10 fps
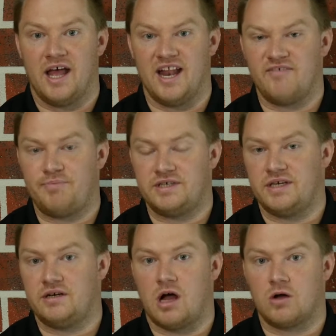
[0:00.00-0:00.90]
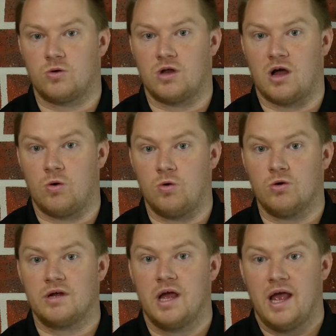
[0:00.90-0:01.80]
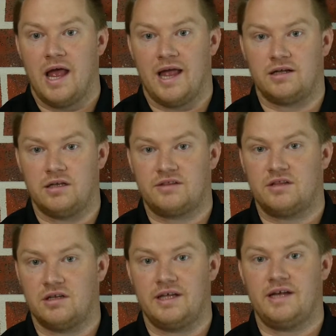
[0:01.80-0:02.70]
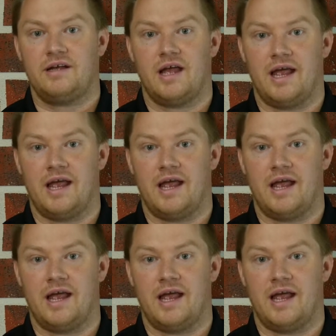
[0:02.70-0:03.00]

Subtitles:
at fbcconcord.org and click the link,